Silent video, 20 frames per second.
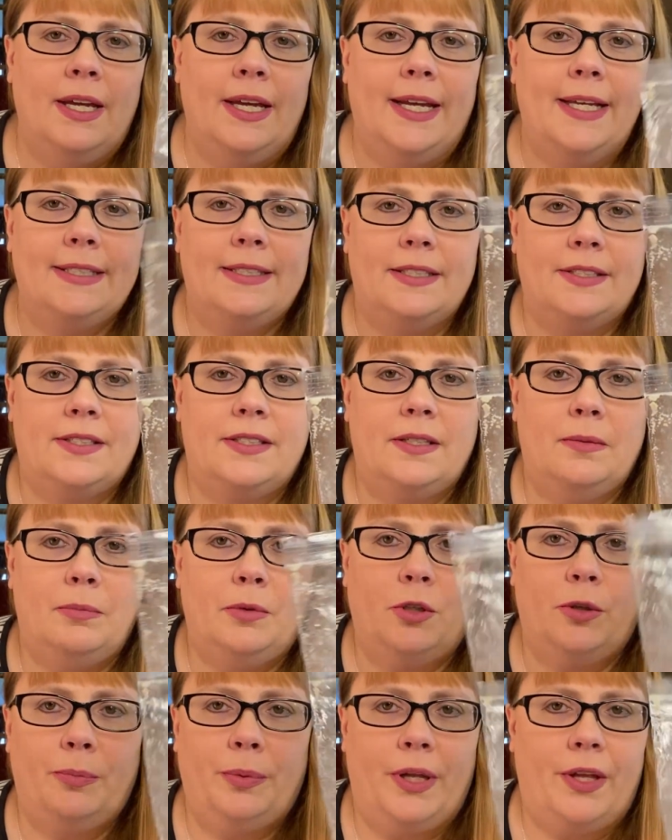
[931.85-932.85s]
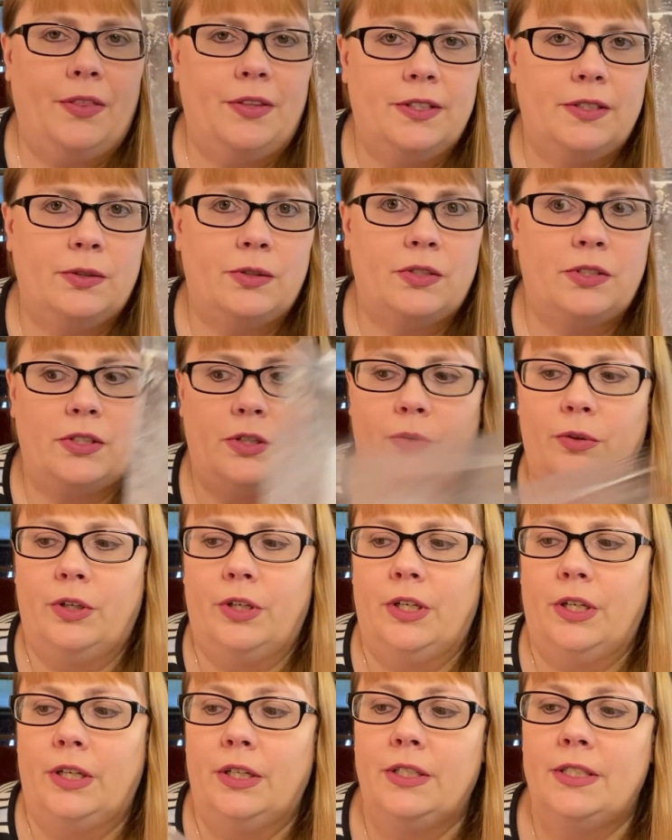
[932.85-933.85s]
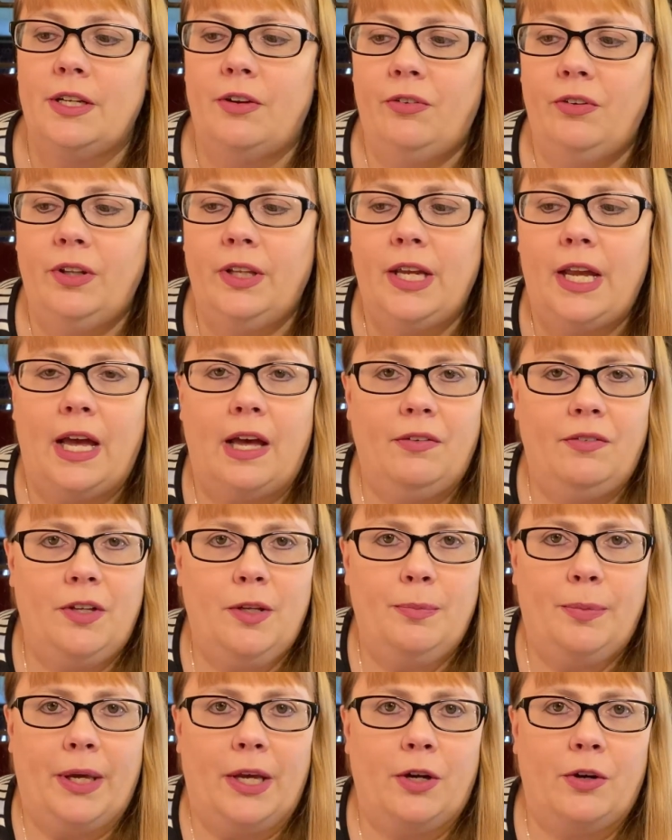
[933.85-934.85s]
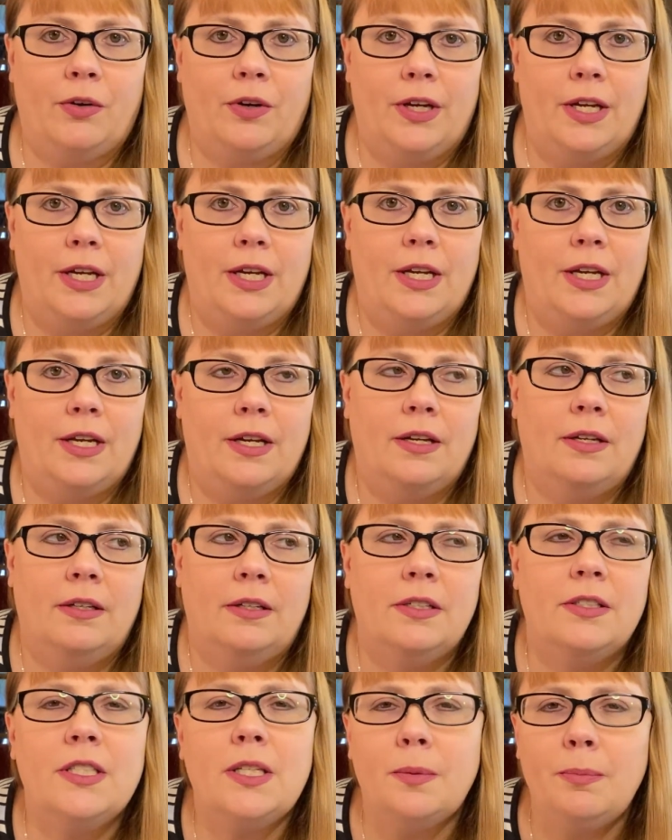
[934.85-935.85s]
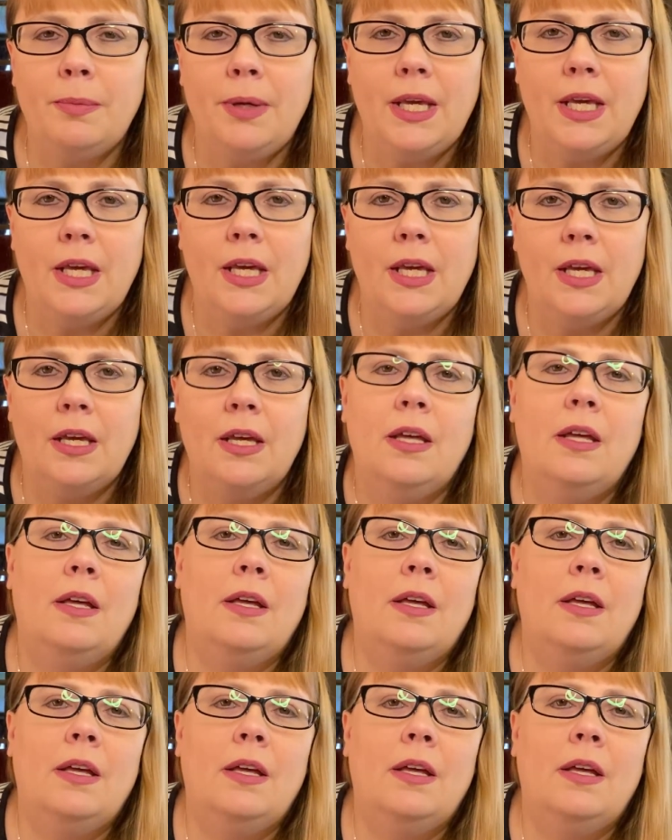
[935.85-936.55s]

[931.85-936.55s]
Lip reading: It's a similar blend. This was so good. Definitely heavy bakery. To me,